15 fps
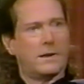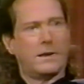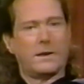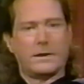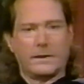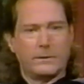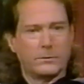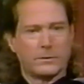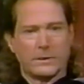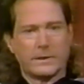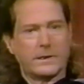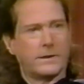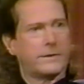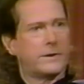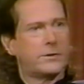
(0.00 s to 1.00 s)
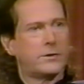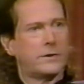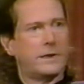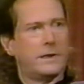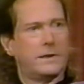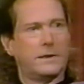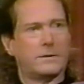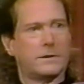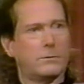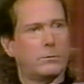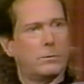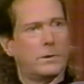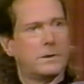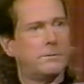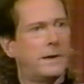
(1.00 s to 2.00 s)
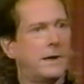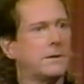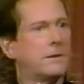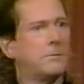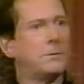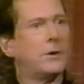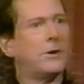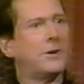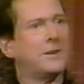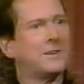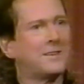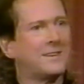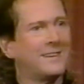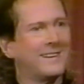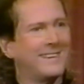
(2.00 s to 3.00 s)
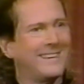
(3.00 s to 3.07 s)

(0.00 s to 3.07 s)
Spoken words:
And he was looking at the turkey, and he what about the Byrds?